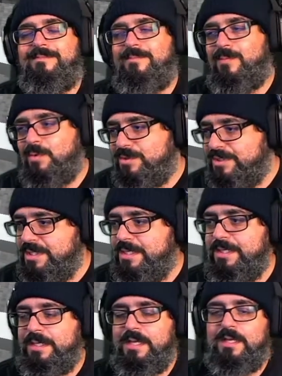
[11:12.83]
We'll
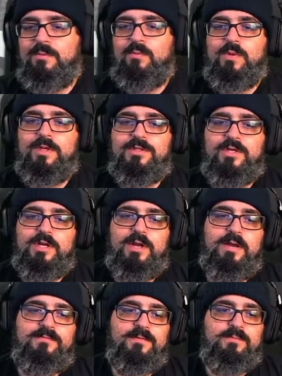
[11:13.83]
see. It's going to
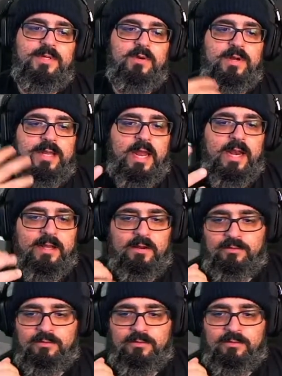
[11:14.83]
have to be organic.